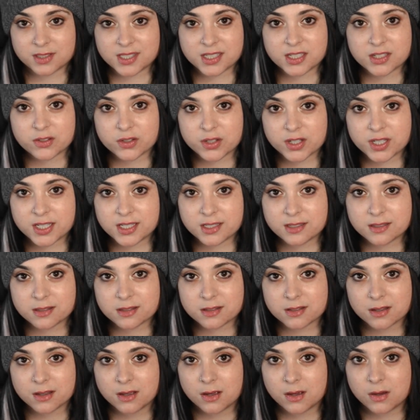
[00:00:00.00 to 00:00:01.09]

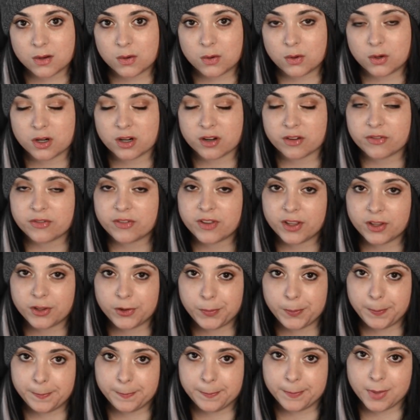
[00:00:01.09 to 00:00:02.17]
series or a
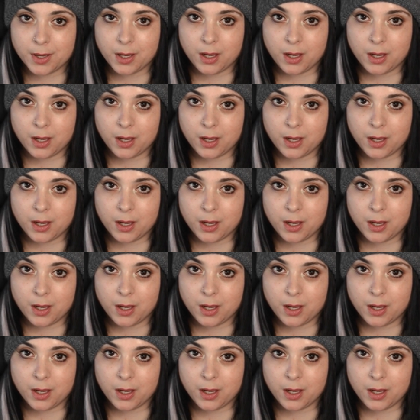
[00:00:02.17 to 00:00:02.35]
film.